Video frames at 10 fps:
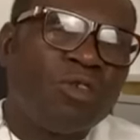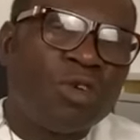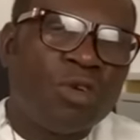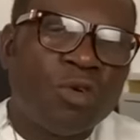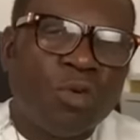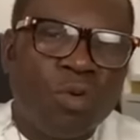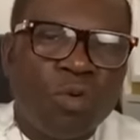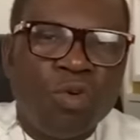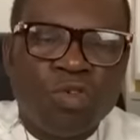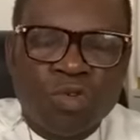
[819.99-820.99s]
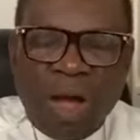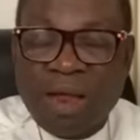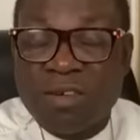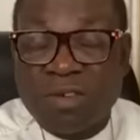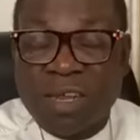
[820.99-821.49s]
you know who you so
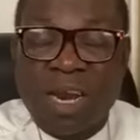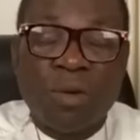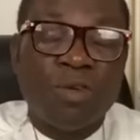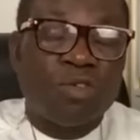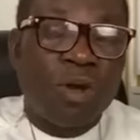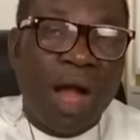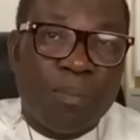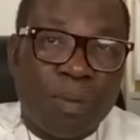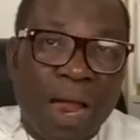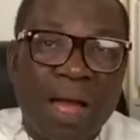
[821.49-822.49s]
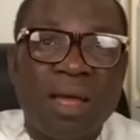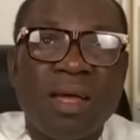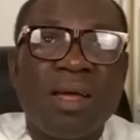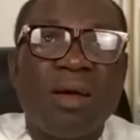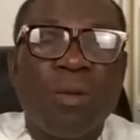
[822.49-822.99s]
Android and how you so Apple
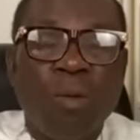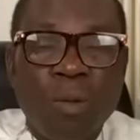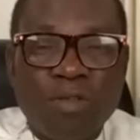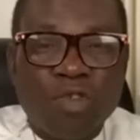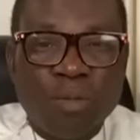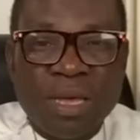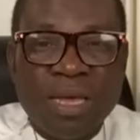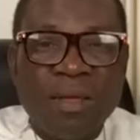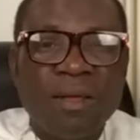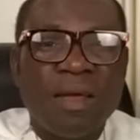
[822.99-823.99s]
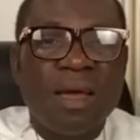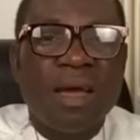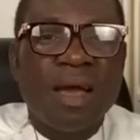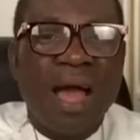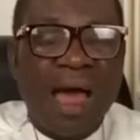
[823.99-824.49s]
we betimi
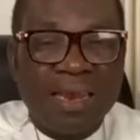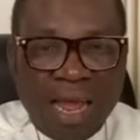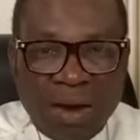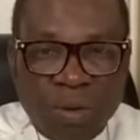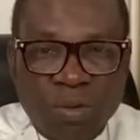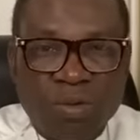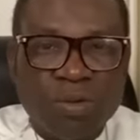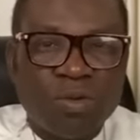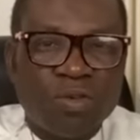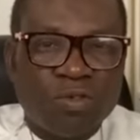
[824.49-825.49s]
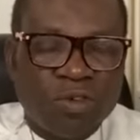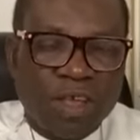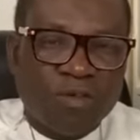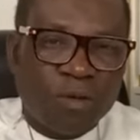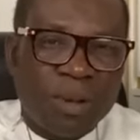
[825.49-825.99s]
a download
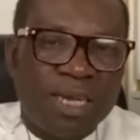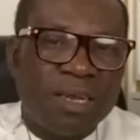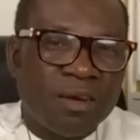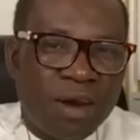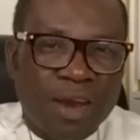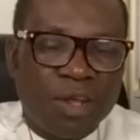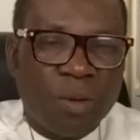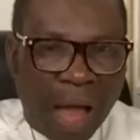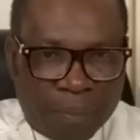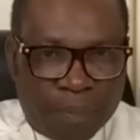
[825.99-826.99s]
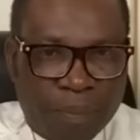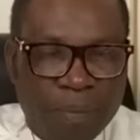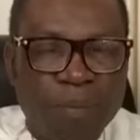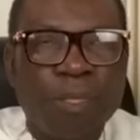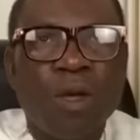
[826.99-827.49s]
transformation radio app
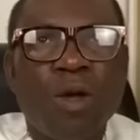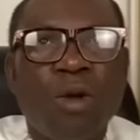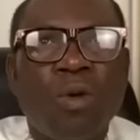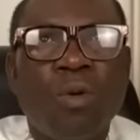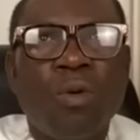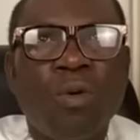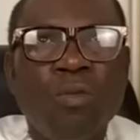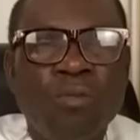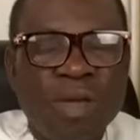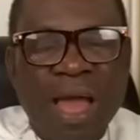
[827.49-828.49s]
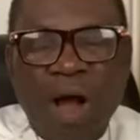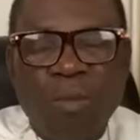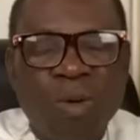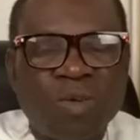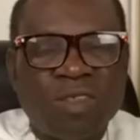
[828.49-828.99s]
u bia
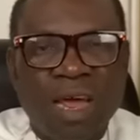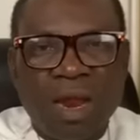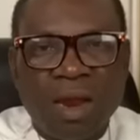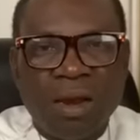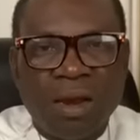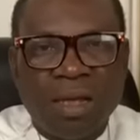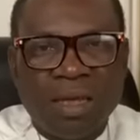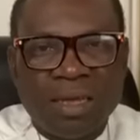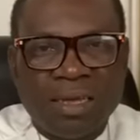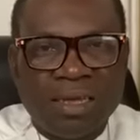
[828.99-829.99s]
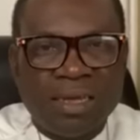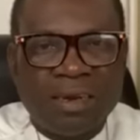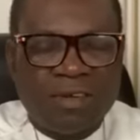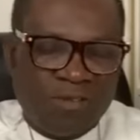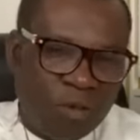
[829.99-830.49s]
obo hu se
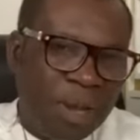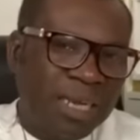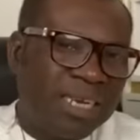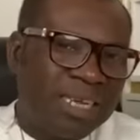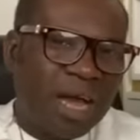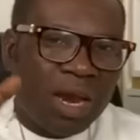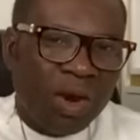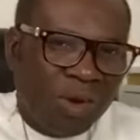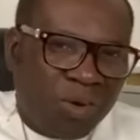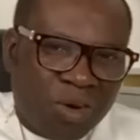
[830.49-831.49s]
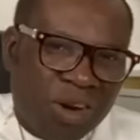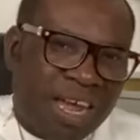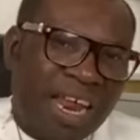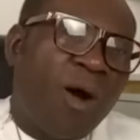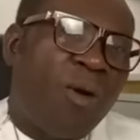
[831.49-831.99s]
your transformation your logo no
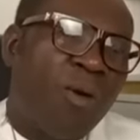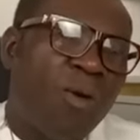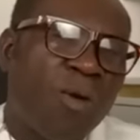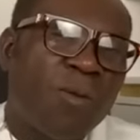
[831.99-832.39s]
na da ho